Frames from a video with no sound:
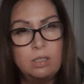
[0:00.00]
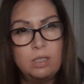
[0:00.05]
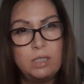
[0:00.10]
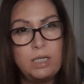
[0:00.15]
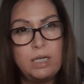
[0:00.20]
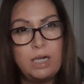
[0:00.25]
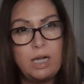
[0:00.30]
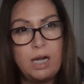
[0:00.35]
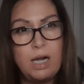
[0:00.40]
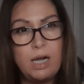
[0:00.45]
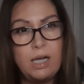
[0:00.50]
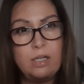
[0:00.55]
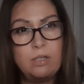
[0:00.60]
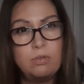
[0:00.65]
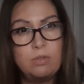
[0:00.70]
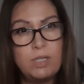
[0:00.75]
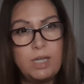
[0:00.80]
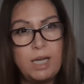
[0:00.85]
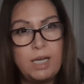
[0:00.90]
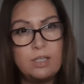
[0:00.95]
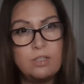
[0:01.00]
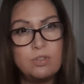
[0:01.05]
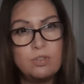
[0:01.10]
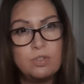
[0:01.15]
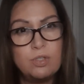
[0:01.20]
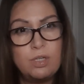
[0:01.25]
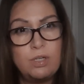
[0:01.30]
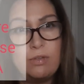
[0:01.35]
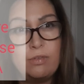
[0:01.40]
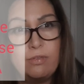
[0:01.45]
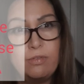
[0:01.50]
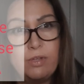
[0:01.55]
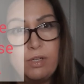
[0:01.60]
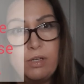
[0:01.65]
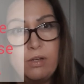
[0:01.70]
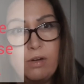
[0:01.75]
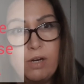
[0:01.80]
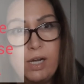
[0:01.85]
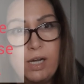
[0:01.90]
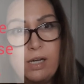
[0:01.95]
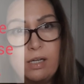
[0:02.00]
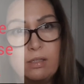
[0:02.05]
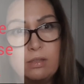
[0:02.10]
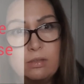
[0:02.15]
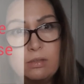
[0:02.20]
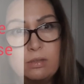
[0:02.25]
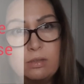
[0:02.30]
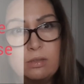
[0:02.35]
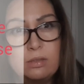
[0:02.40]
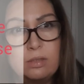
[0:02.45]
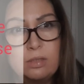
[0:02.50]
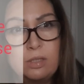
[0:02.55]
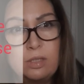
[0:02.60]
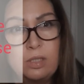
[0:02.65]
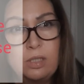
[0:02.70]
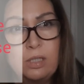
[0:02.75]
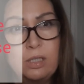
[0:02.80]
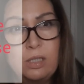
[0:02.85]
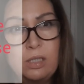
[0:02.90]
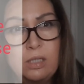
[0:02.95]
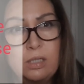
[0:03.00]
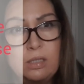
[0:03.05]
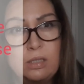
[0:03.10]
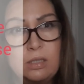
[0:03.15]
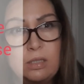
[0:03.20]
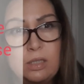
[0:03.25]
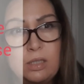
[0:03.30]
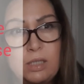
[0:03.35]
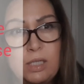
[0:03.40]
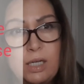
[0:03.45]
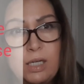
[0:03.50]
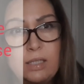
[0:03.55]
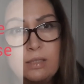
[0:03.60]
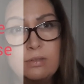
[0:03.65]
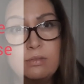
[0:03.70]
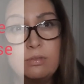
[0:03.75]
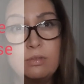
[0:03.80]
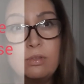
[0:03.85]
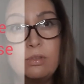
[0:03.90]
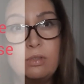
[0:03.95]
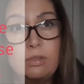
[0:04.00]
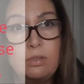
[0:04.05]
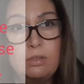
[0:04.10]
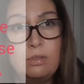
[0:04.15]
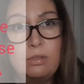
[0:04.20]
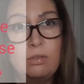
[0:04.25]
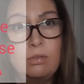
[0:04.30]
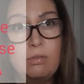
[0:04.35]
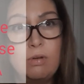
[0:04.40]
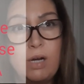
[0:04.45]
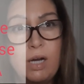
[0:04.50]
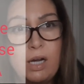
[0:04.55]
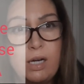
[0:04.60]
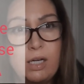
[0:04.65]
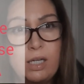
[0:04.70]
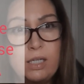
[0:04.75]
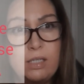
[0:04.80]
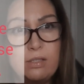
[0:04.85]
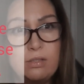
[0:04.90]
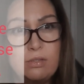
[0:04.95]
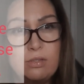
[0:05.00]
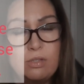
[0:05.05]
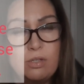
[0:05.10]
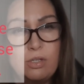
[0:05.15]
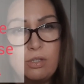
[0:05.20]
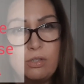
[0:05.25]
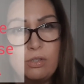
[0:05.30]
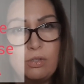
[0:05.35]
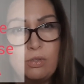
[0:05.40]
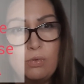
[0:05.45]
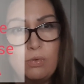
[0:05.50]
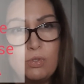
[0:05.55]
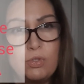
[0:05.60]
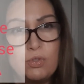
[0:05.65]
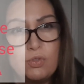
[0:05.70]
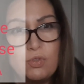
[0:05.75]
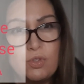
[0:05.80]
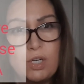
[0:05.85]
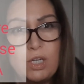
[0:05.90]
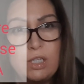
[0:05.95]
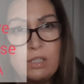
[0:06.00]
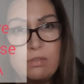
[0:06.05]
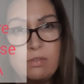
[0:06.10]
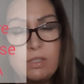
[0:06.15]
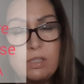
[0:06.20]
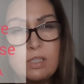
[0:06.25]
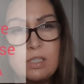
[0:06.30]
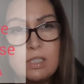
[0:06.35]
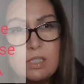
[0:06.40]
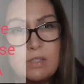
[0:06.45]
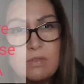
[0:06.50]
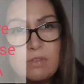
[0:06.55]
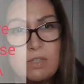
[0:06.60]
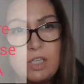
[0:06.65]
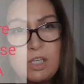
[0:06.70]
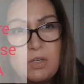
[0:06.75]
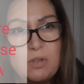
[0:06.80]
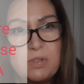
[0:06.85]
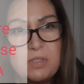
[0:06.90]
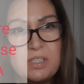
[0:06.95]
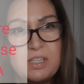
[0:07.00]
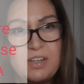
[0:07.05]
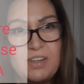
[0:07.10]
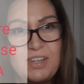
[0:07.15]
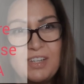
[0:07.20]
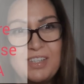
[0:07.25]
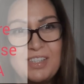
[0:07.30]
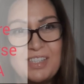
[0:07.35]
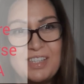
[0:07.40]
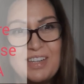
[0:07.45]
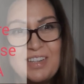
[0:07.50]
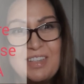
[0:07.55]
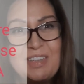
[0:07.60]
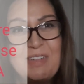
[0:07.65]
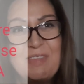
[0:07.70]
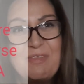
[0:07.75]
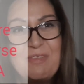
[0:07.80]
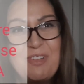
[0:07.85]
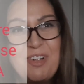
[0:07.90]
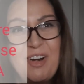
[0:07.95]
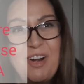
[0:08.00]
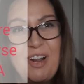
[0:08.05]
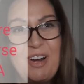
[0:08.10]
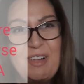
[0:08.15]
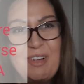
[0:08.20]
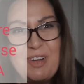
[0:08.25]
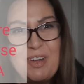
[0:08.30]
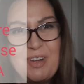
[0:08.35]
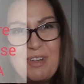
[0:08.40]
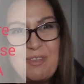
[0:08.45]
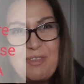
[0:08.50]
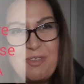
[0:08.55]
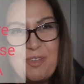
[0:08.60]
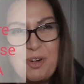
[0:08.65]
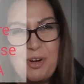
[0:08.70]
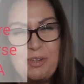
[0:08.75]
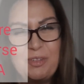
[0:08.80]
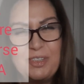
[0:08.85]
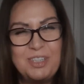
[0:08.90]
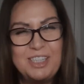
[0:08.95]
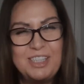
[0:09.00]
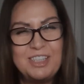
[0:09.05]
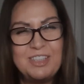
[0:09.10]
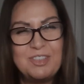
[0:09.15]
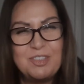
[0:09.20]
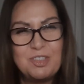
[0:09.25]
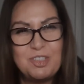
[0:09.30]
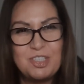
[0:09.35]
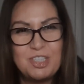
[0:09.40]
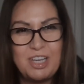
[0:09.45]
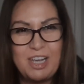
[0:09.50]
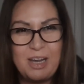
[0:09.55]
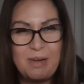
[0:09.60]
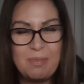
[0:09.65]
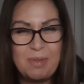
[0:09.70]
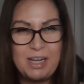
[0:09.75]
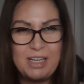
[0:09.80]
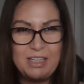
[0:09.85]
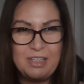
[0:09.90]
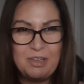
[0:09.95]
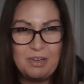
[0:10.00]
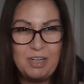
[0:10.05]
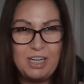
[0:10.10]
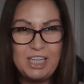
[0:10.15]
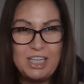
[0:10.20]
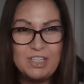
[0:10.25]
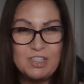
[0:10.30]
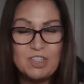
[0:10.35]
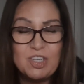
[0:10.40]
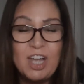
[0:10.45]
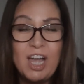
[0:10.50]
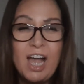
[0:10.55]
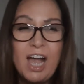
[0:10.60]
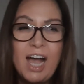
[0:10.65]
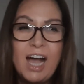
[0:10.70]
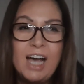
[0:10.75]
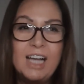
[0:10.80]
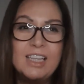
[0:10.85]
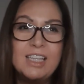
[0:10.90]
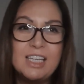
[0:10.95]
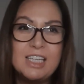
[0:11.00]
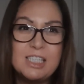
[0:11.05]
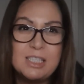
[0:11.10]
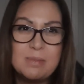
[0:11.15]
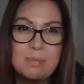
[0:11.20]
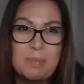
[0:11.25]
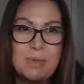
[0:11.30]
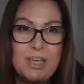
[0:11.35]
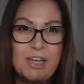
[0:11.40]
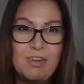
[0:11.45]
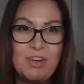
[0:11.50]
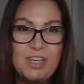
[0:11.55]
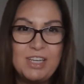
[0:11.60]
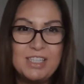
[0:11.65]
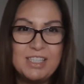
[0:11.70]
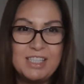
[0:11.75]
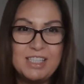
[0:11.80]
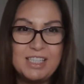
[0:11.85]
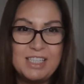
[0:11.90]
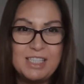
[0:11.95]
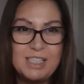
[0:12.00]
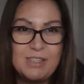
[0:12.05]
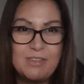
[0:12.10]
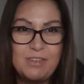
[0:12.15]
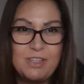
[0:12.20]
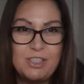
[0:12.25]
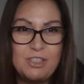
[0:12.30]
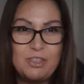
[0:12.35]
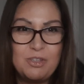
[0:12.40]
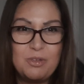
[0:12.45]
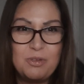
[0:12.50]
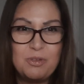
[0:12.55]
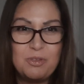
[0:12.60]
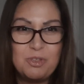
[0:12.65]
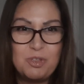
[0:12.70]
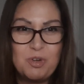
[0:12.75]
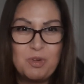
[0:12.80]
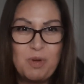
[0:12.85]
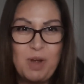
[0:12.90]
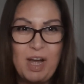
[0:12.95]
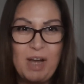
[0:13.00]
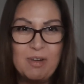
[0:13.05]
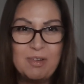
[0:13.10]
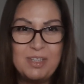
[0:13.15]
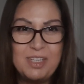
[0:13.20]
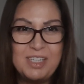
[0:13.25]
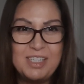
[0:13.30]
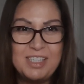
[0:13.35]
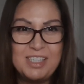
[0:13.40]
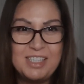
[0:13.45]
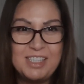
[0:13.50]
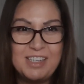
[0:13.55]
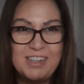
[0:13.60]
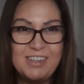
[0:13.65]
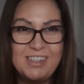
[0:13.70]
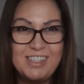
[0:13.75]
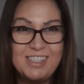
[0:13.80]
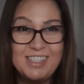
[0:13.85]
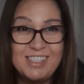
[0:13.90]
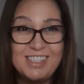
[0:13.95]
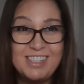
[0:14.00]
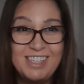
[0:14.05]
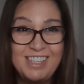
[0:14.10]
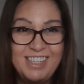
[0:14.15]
that I could actually figure out, then you are into a huge treat with this video series and I'm very looking forward to share my knowledge and experiences with you throughout this series.